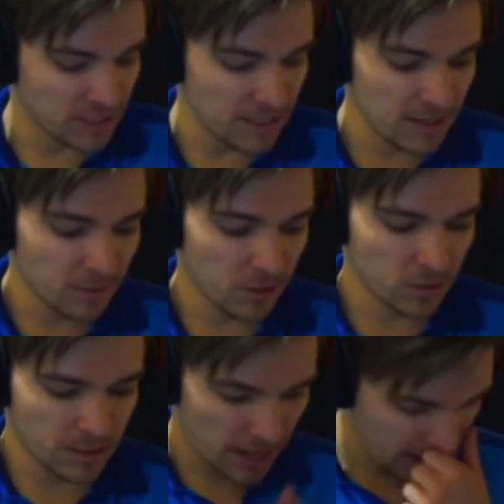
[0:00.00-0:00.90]
EBITDA
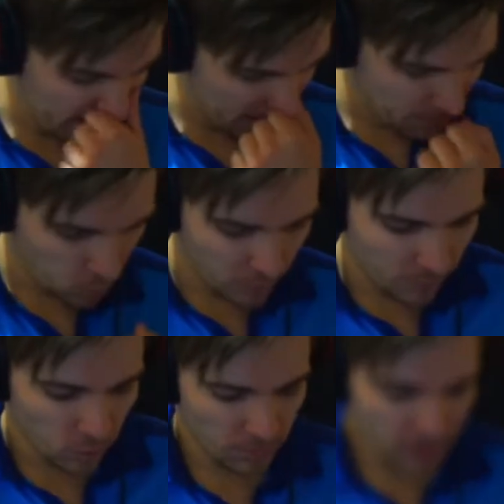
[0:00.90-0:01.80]
was
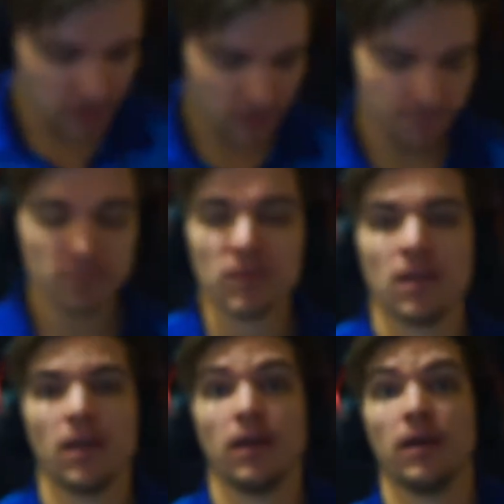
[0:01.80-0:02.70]
$80.4 million,
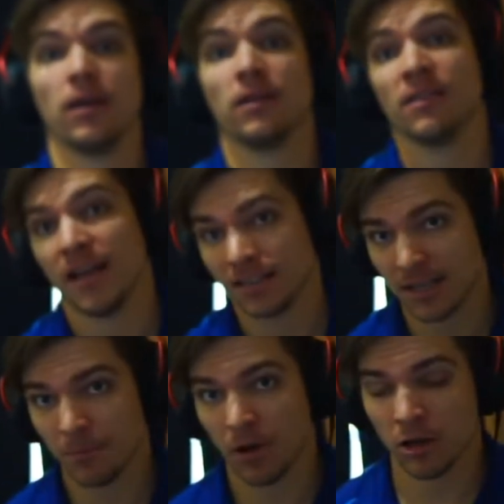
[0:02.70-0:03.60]
and that is
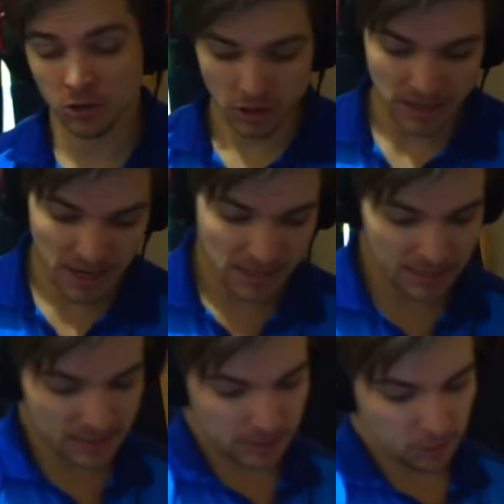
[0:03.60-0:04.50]
up
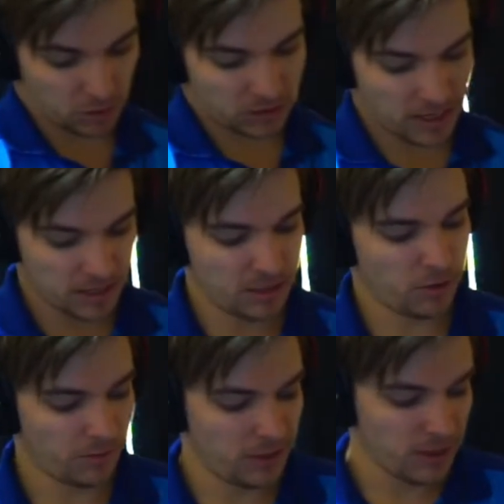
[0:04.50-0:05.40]
196% year
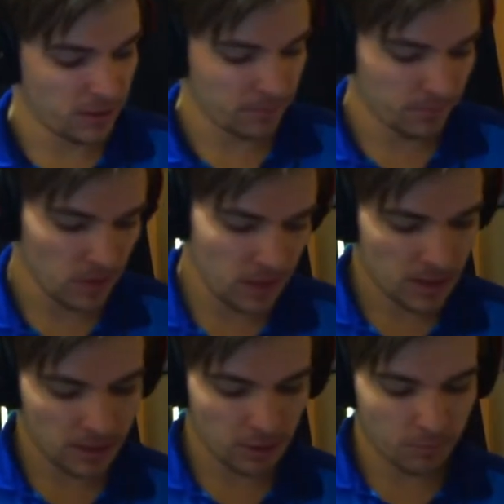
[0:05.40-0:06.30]
over year.
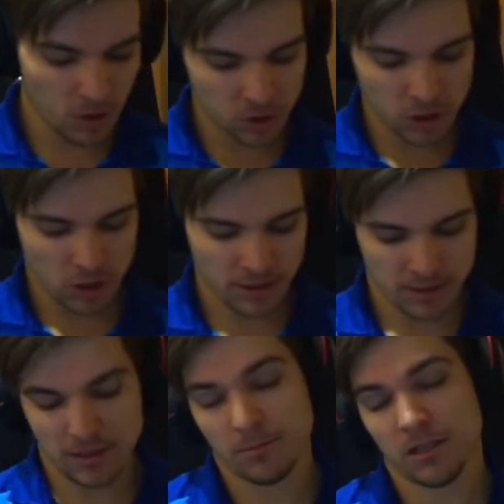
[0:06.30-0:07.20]
And their margin on
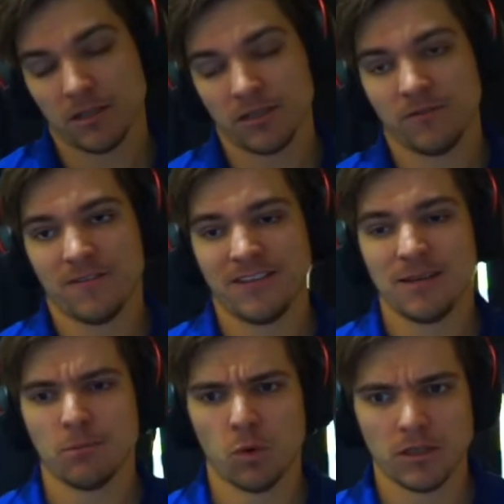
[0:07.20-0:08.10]
that EBITDA is
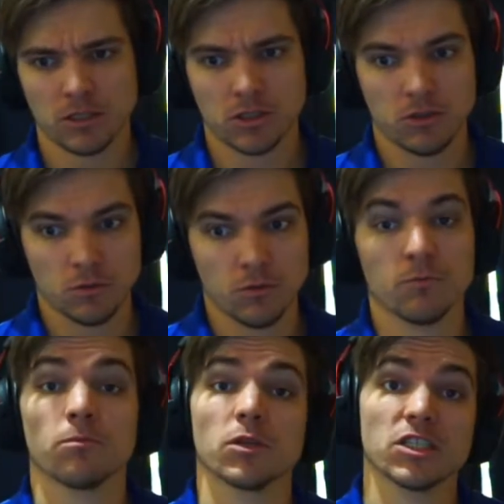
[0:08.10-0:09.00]

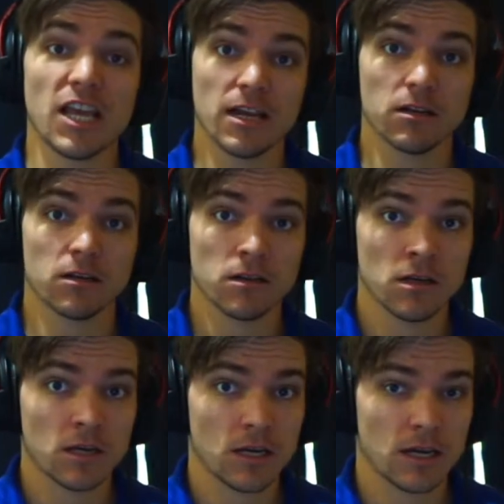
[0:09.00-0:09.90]
15.2%.
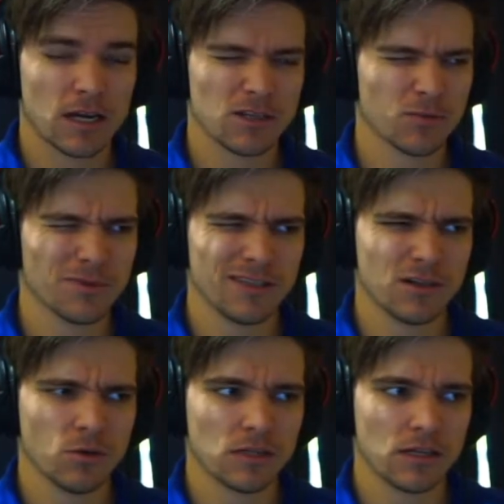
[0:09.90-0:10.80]
Don't really
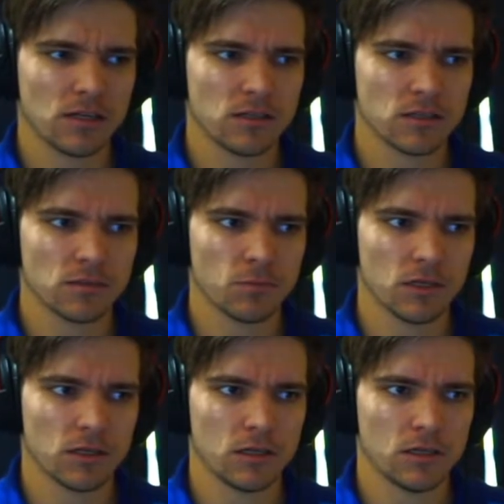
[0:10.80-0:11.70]
know what that is,
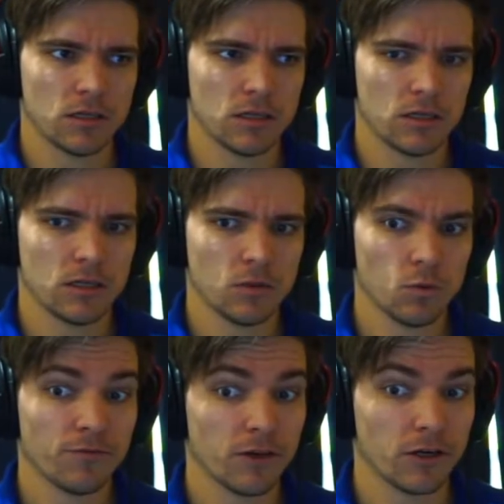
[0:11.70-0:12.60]
but we'll
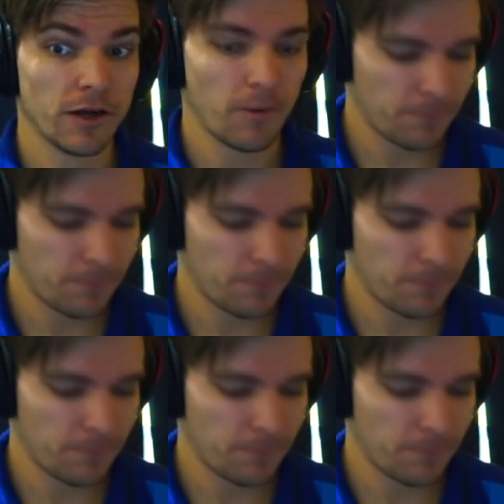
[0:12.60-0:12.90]
figure it out.